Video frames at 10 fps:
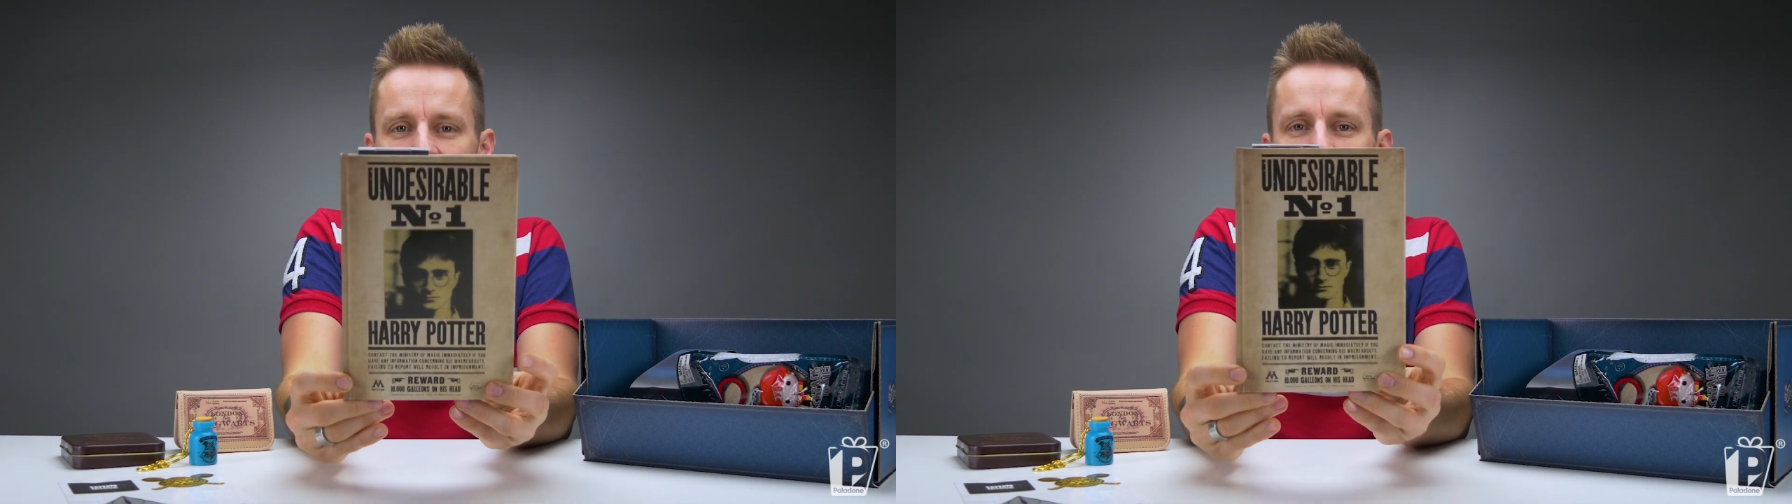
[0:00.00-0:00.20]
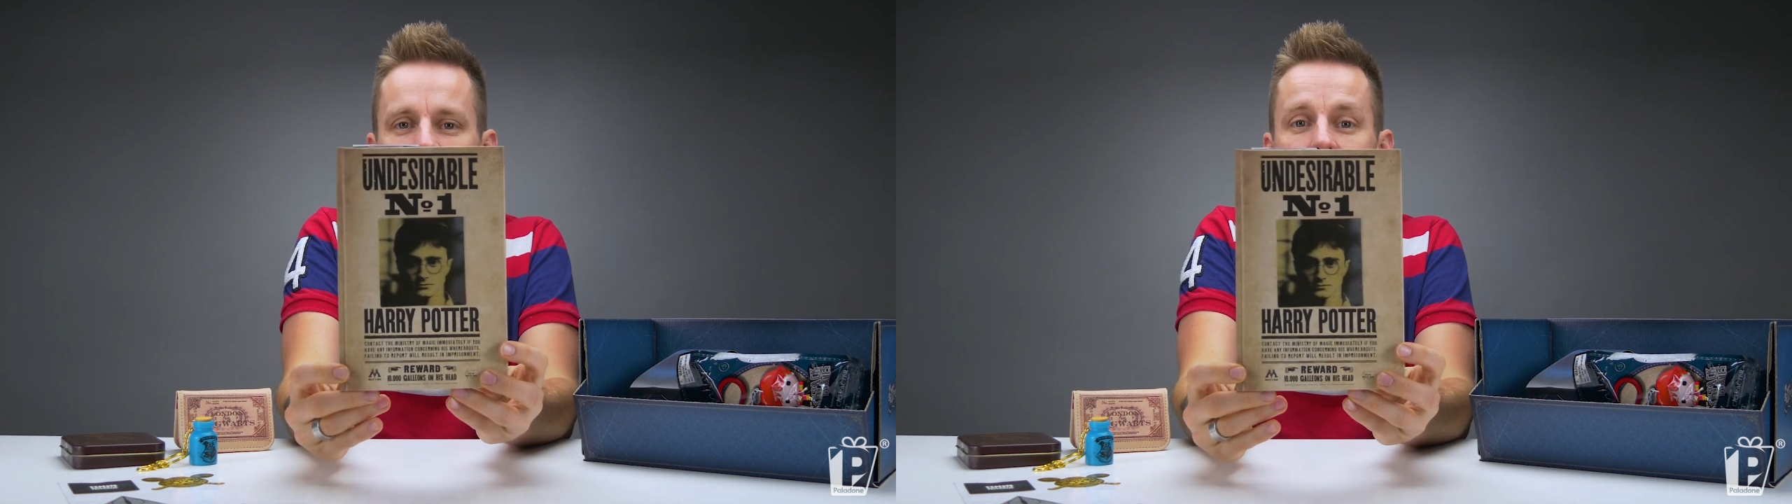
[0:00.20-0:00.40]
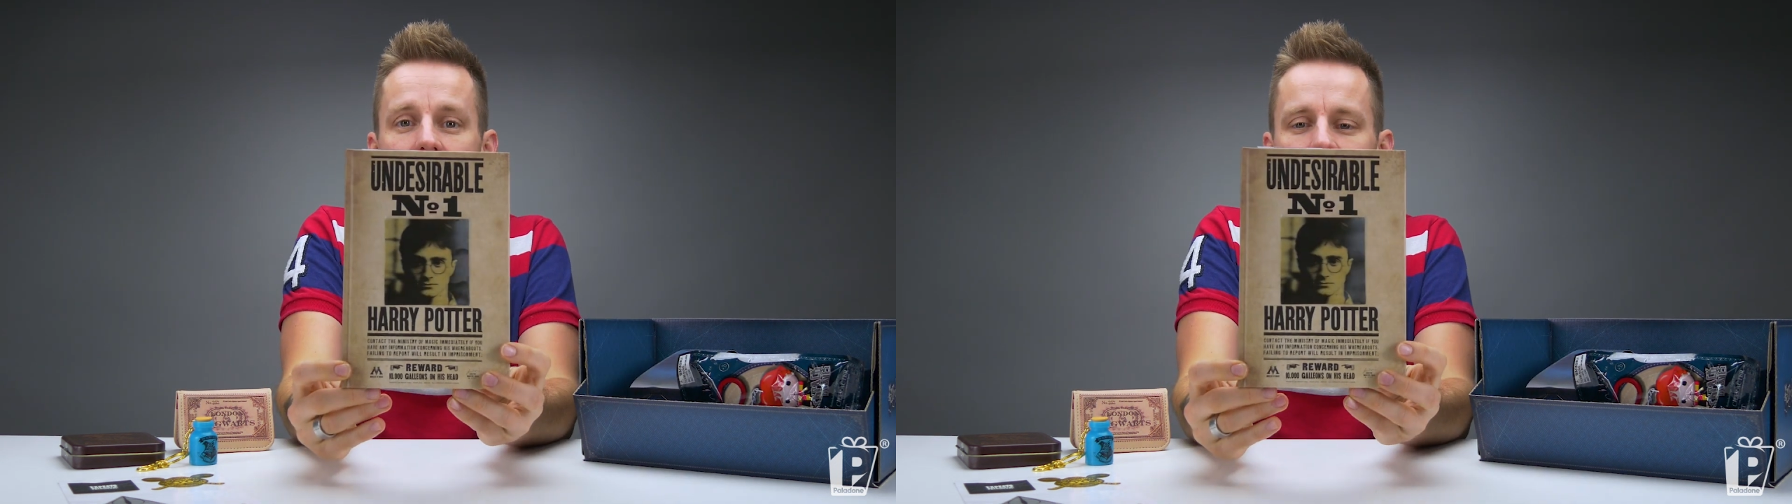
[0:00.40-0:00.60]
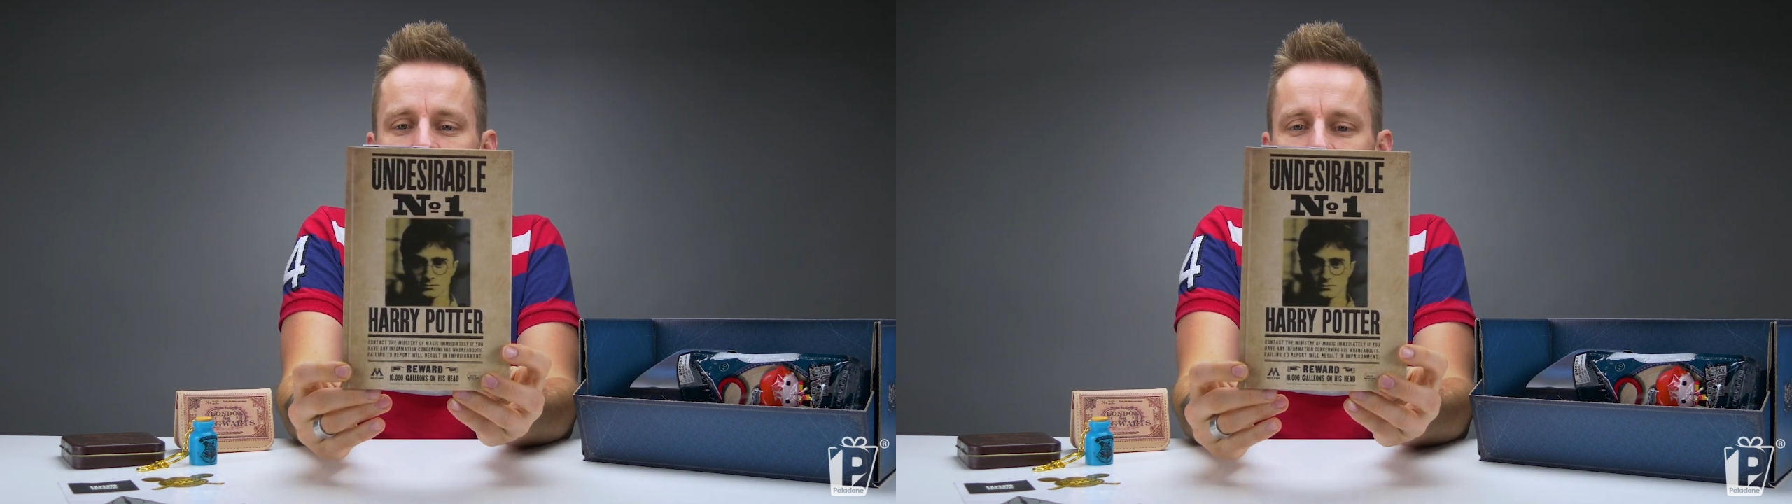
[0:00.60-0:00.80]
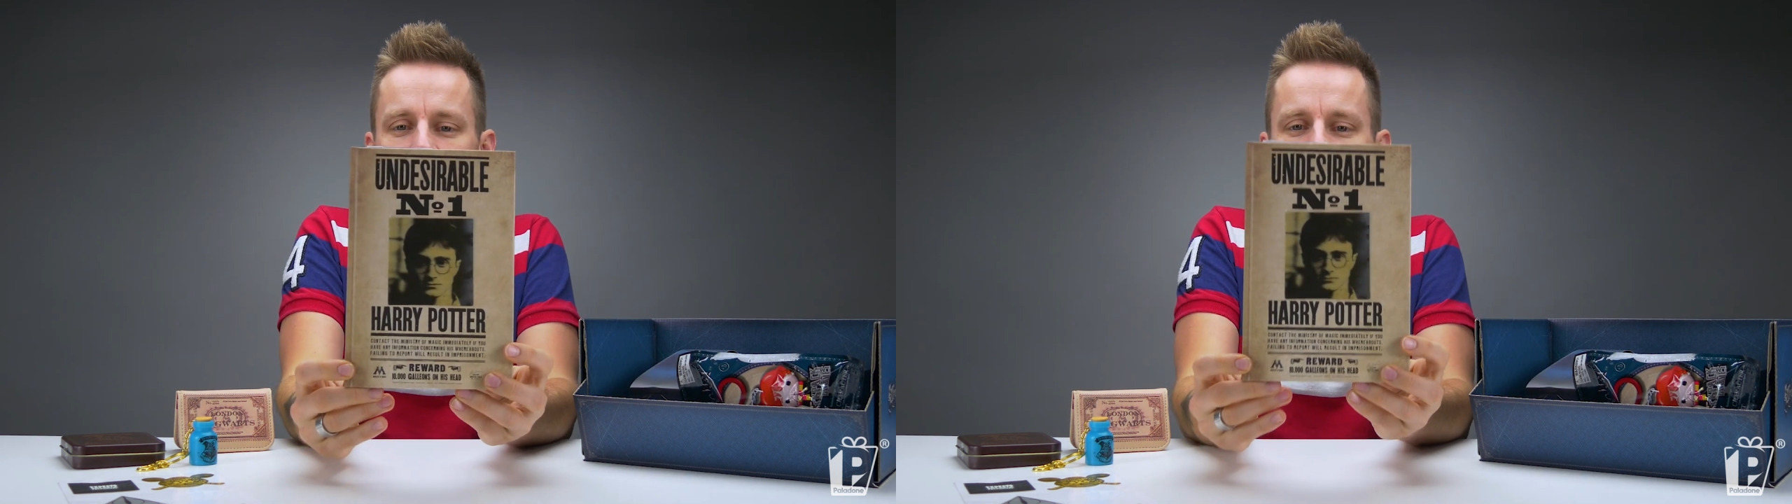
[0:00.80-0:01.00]
our
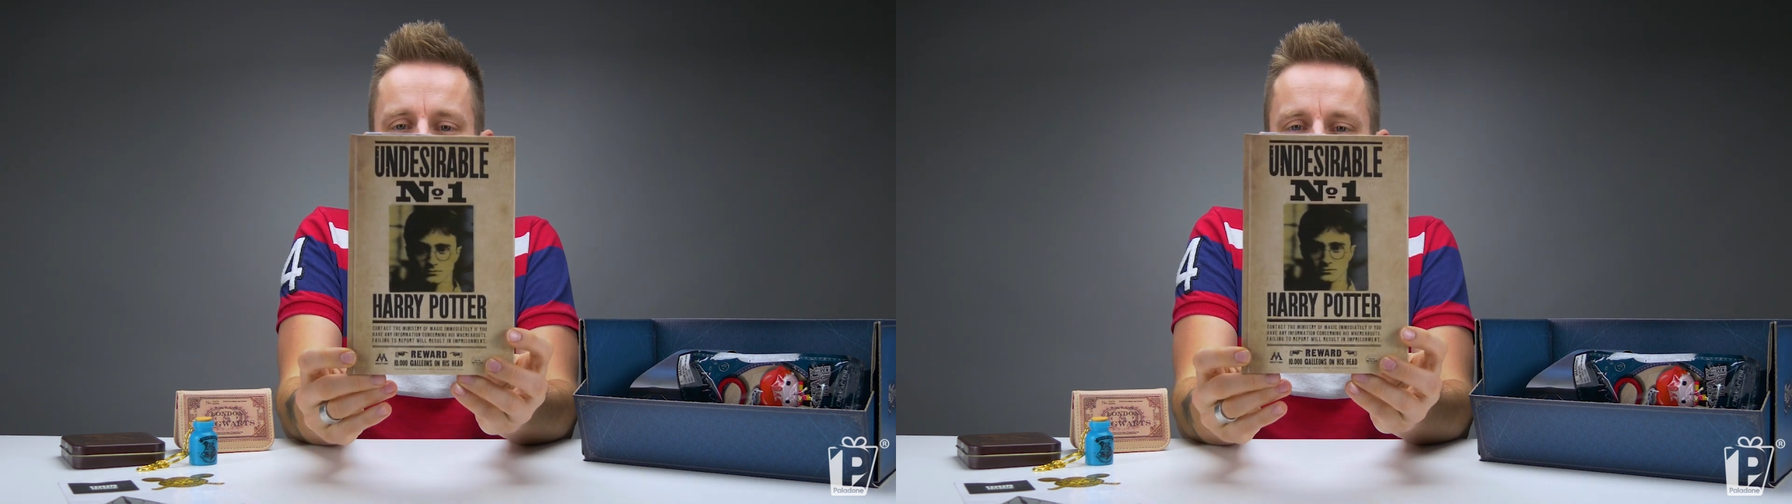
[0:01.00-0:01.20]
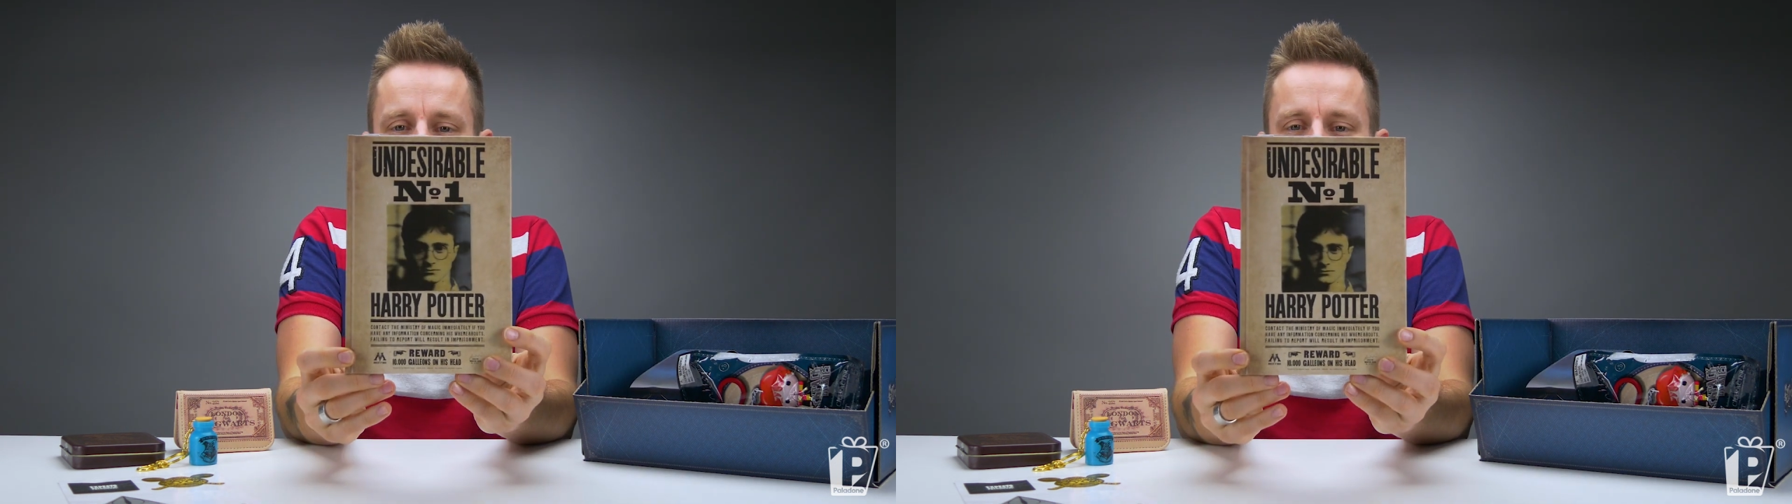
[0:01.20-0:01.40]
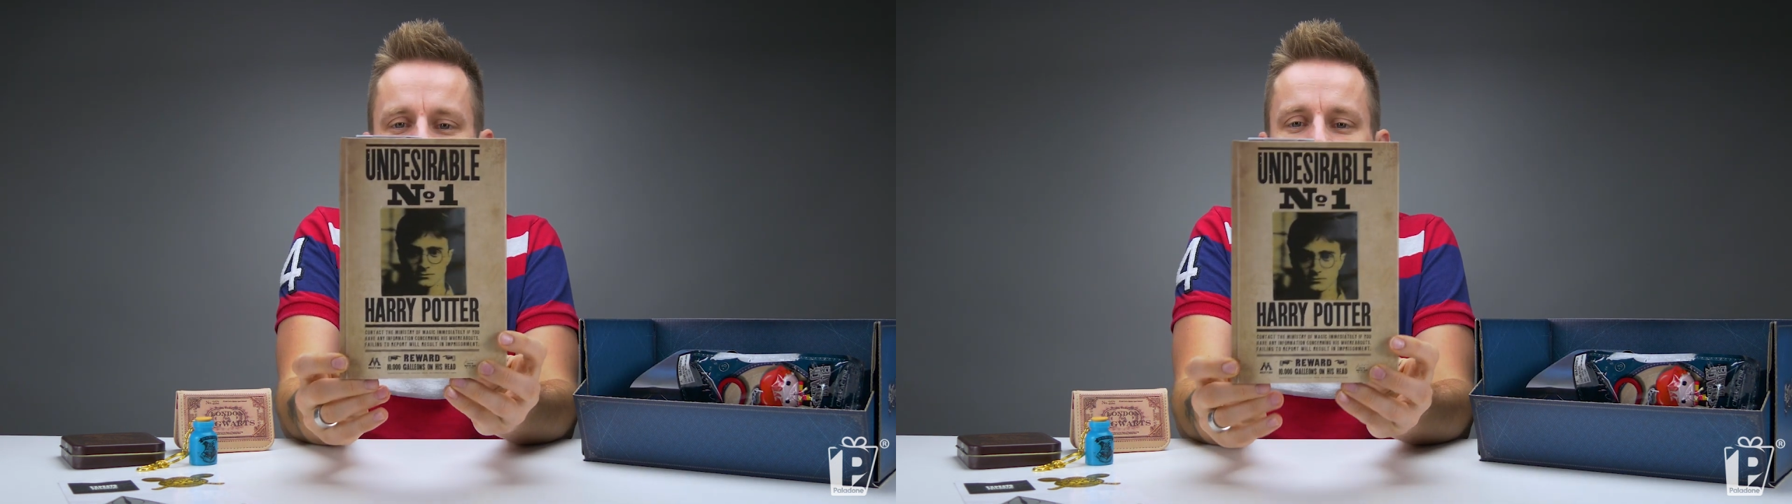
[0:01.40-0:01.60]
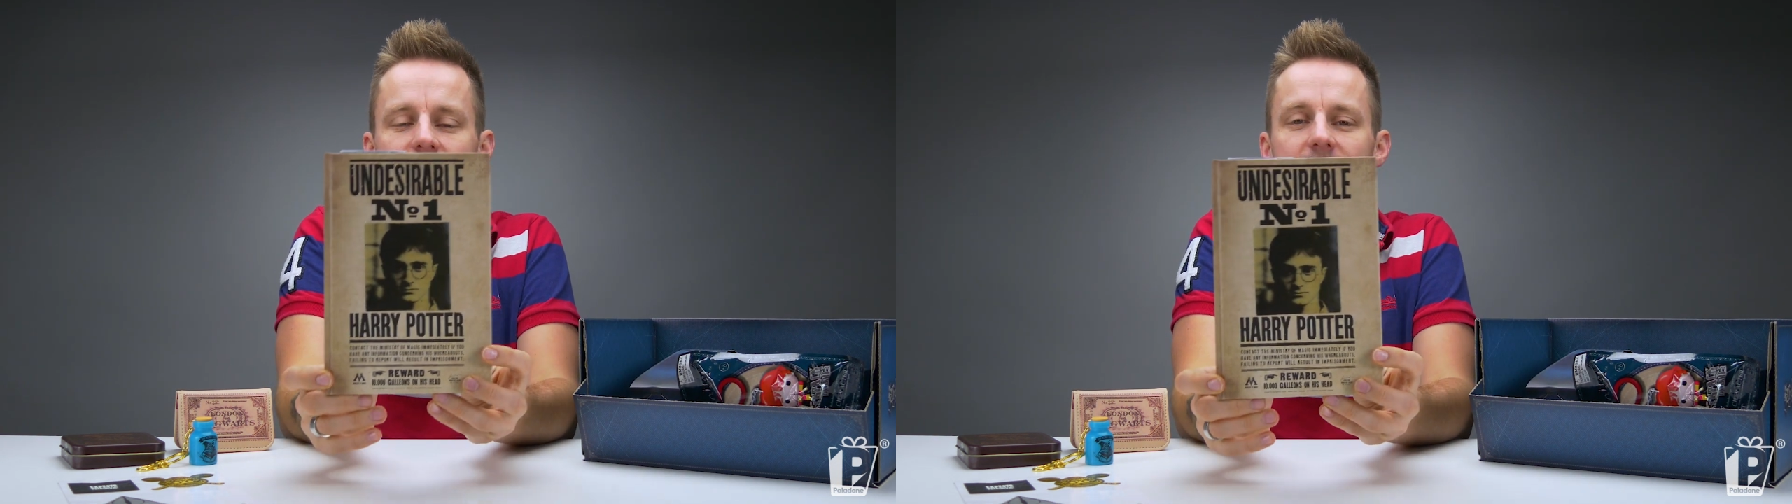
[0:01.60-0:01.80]
Harry Potter